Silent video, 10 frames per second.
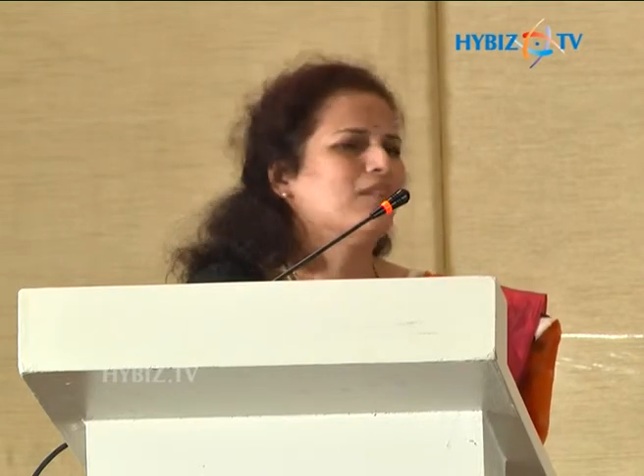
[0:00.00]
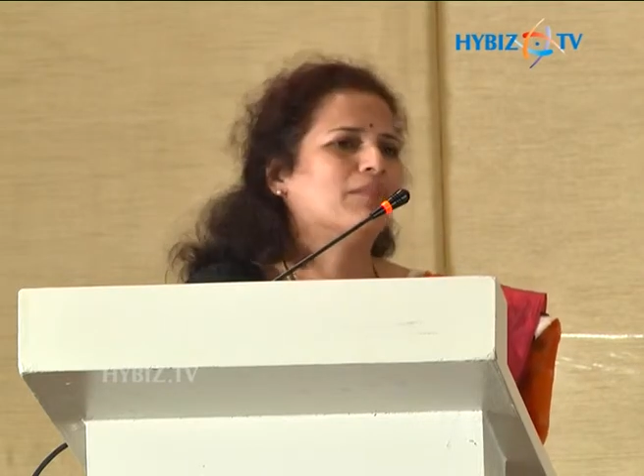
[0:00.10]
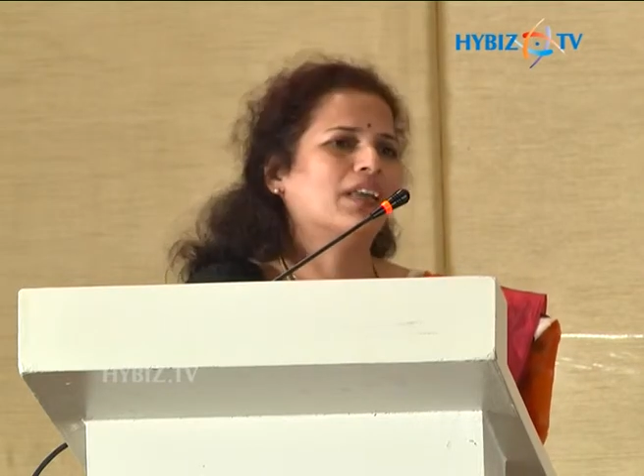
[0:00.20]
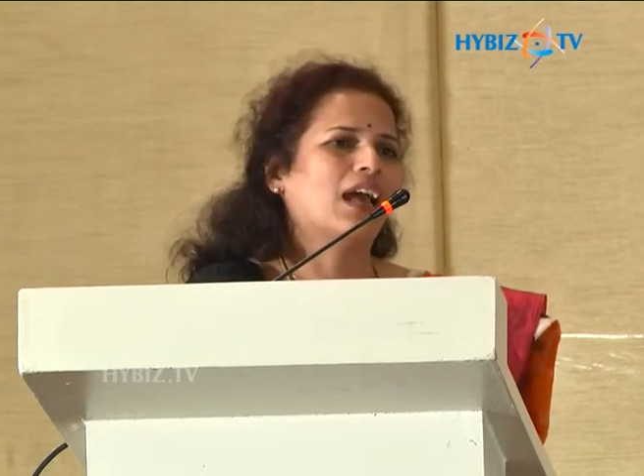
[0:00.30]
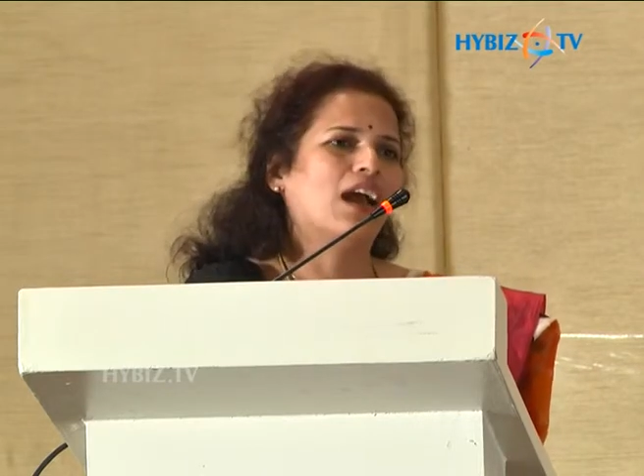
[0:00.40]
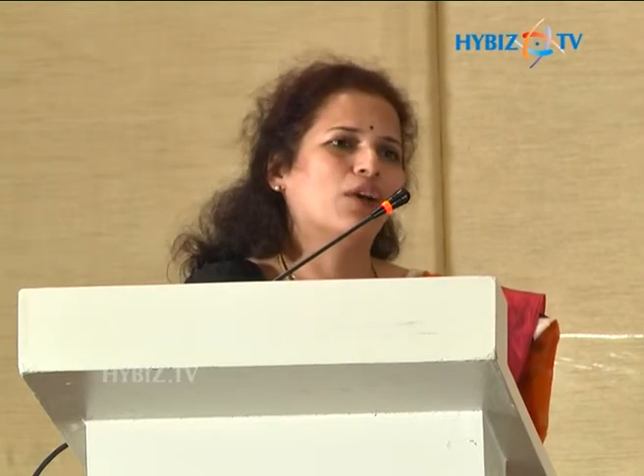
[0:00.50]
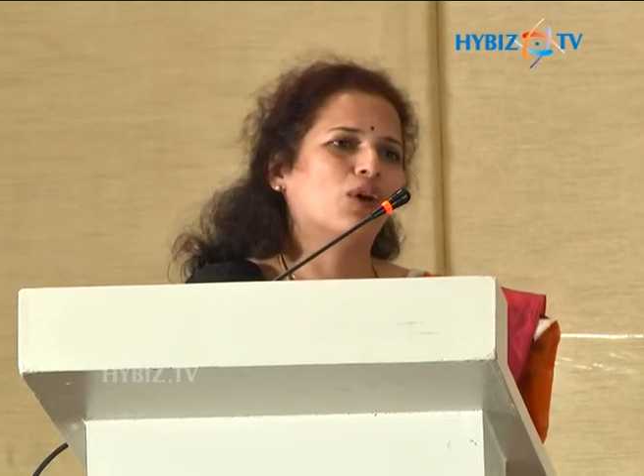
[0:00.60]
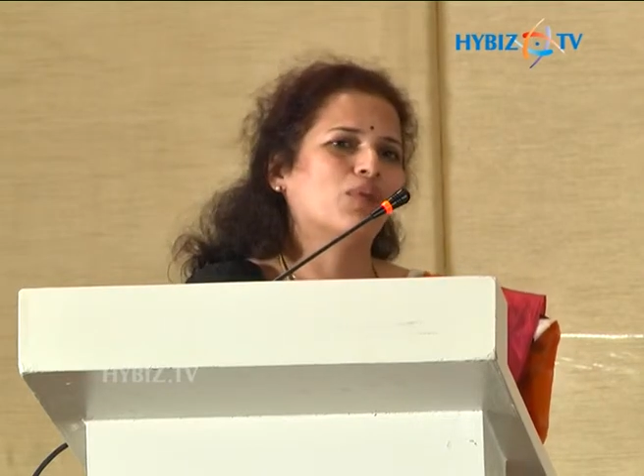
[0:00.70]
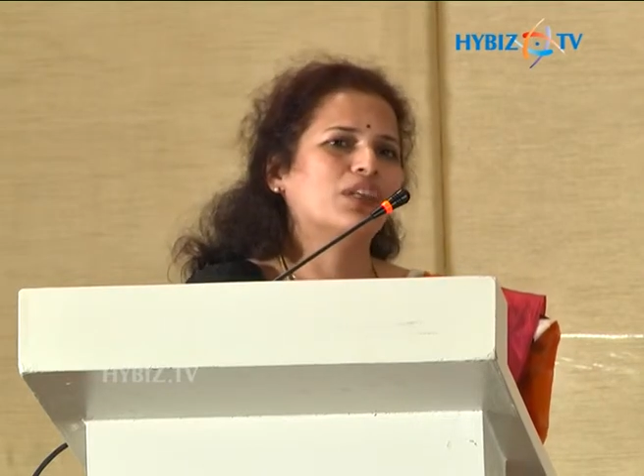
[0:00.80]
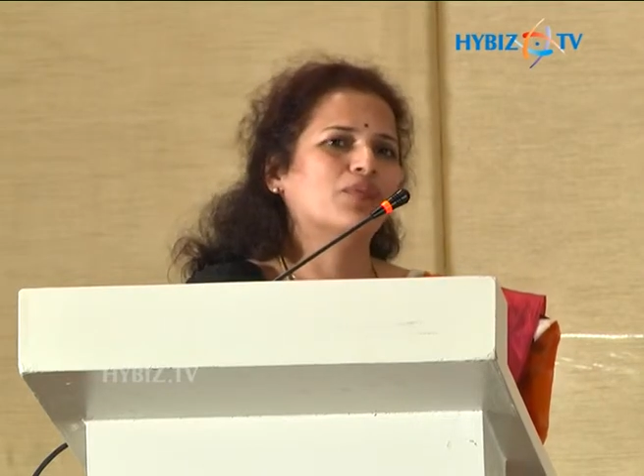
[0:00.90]
but I had
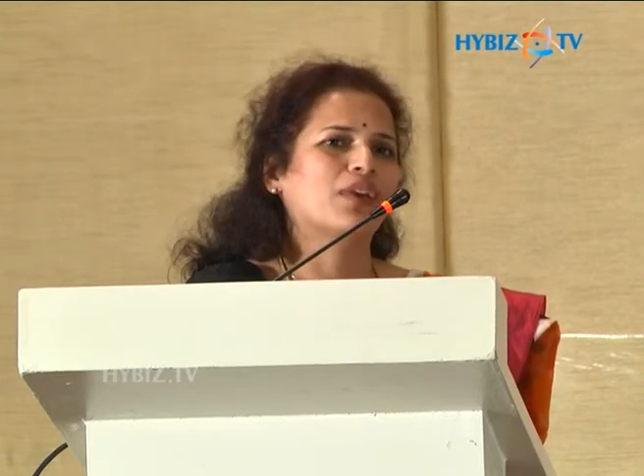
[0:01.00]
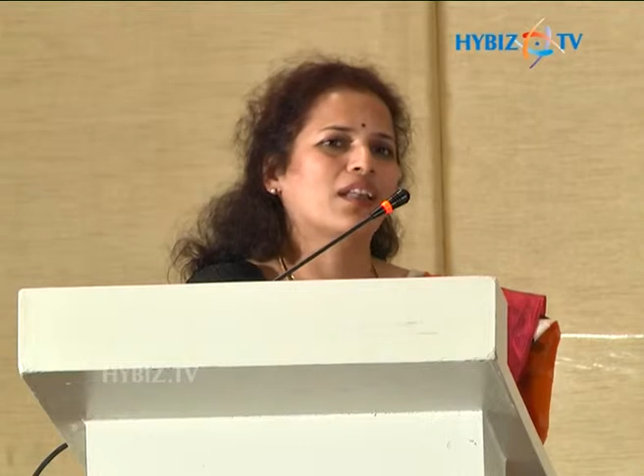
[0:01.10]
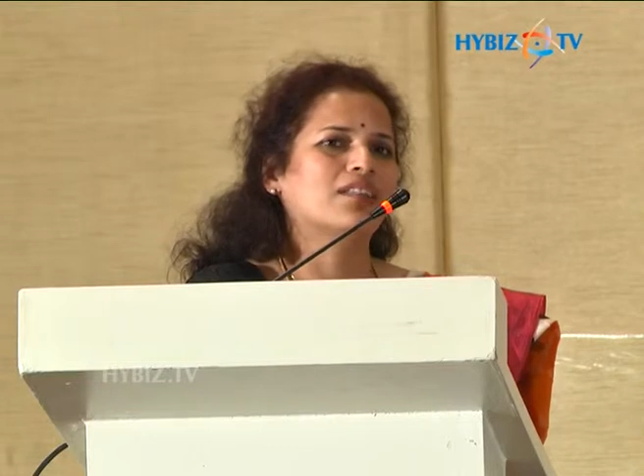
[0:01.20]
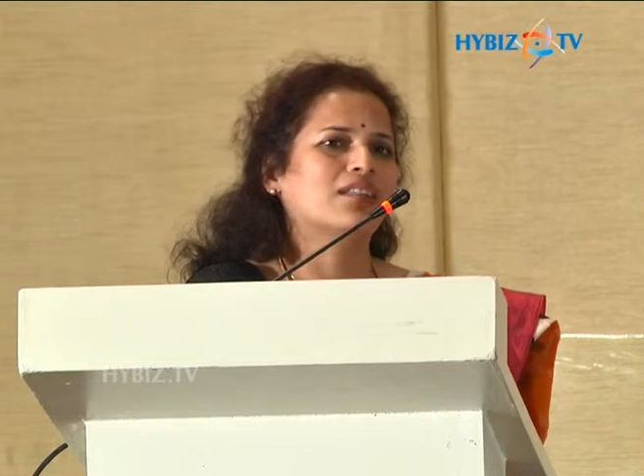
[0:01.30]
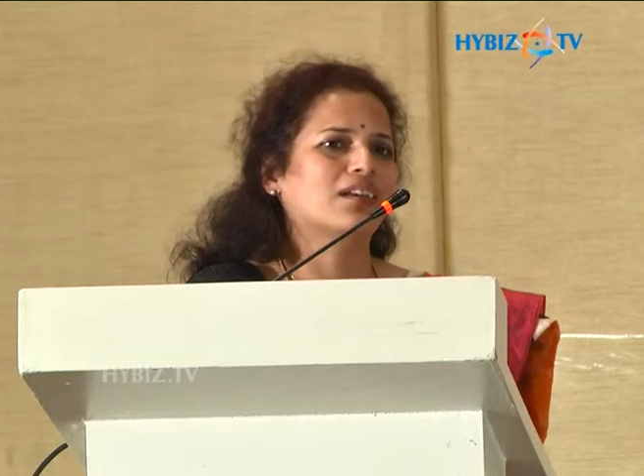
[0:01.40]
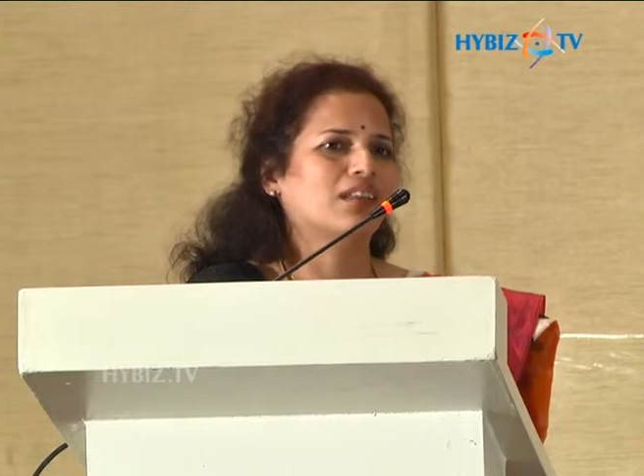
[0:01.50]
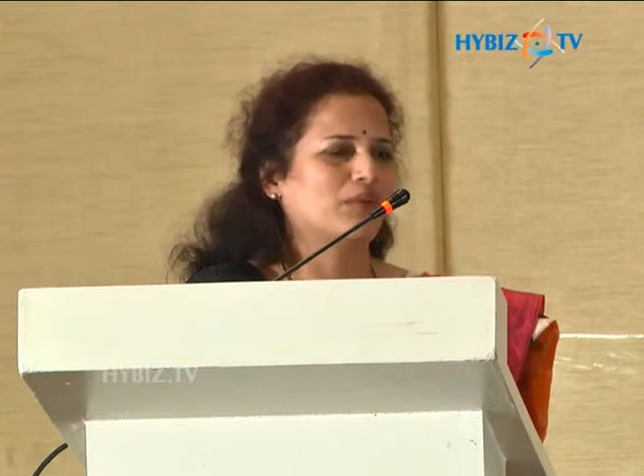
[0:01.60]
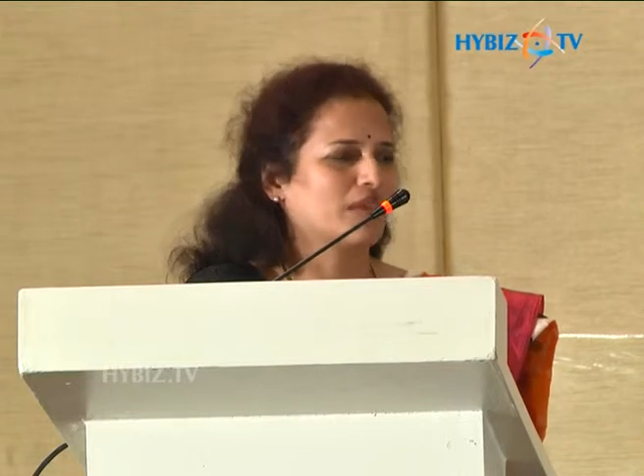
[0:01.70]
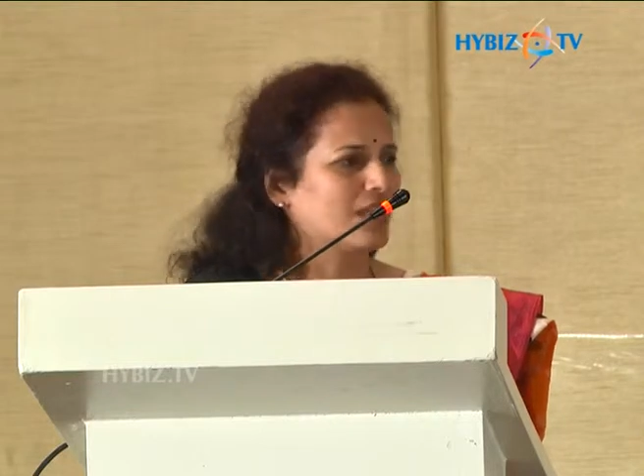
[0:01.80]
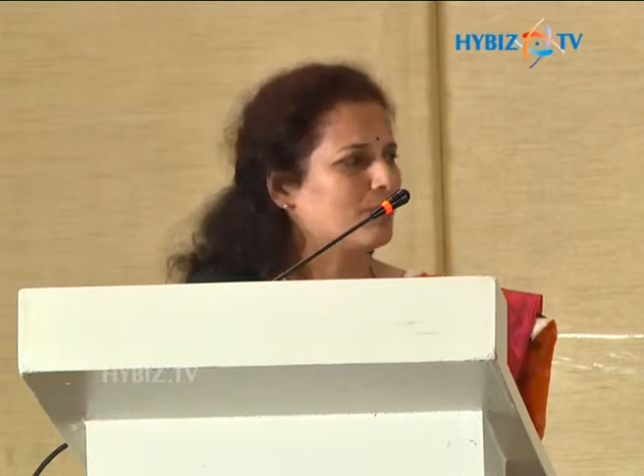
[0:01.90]
always faith sir that
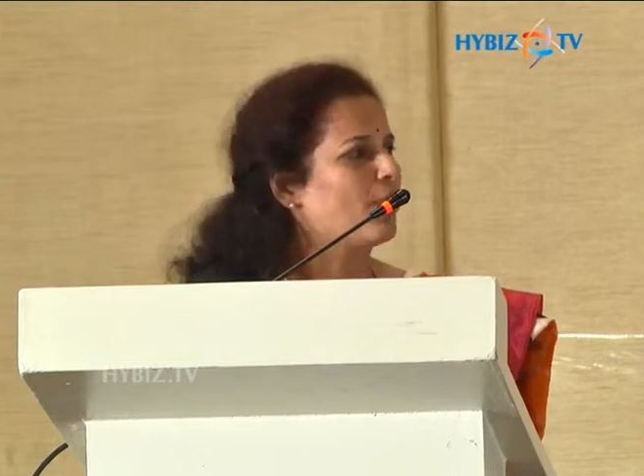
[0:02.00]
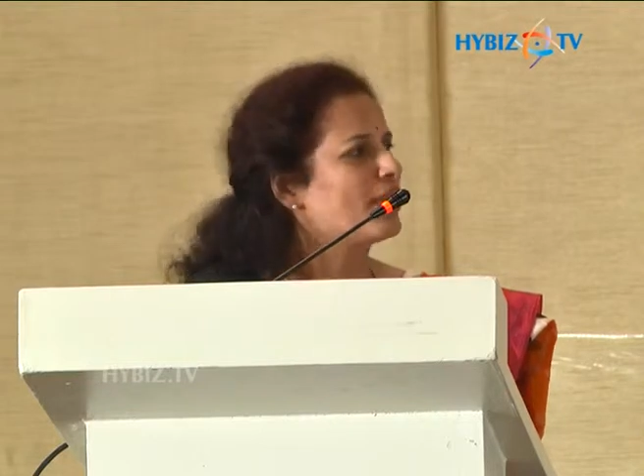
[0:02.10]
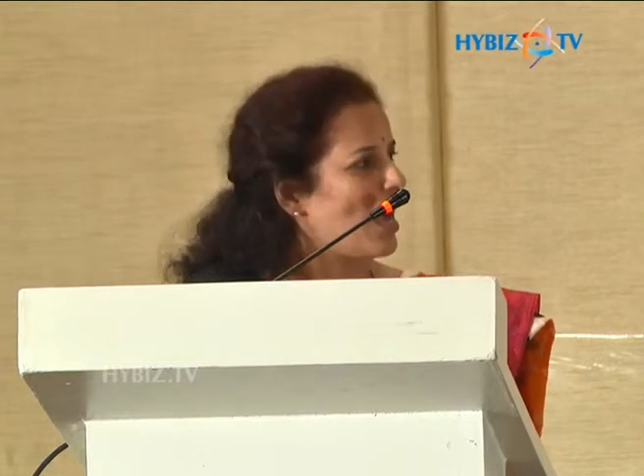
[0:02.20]
we keep on